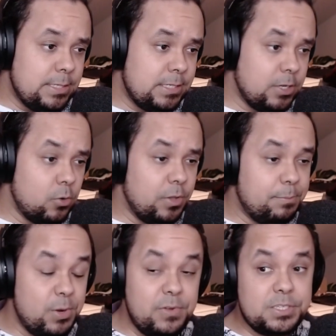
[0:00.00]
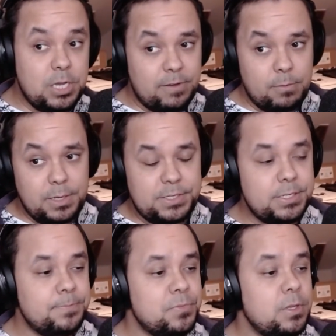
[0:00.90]
So the previous
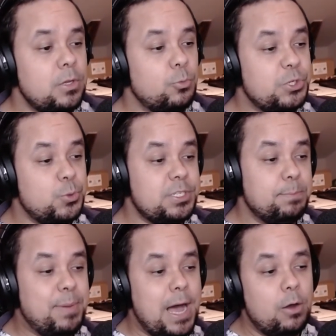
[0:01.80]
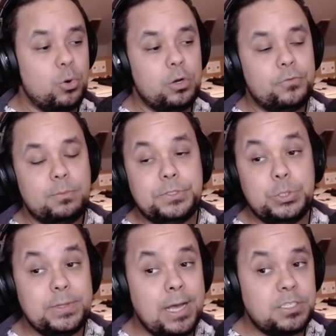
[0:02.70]
government, which was in power from
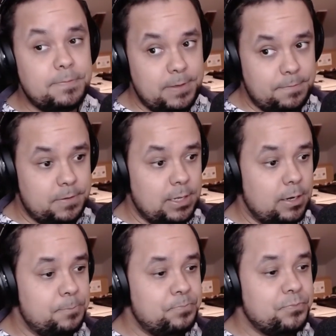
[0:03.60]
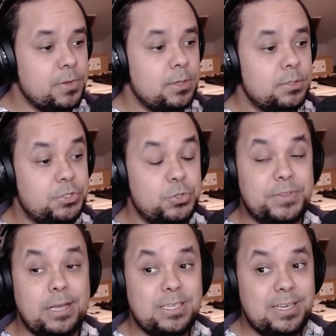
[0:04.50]
two thousand fifteen to two
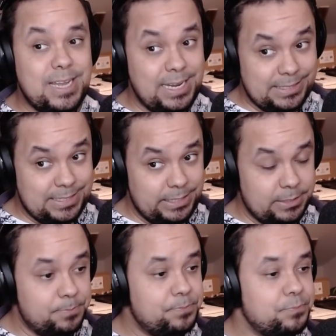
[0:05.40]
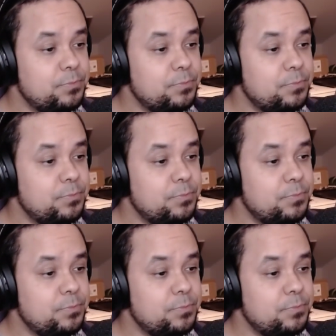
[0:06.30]
thousand nineteen.